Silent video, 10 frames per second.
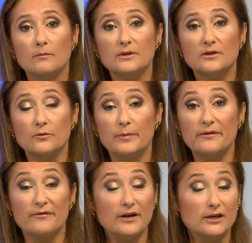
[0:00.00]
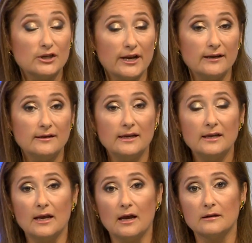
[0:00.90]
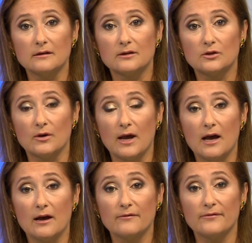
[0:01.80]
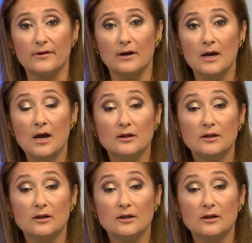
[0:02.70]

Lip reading: to be very shady and to have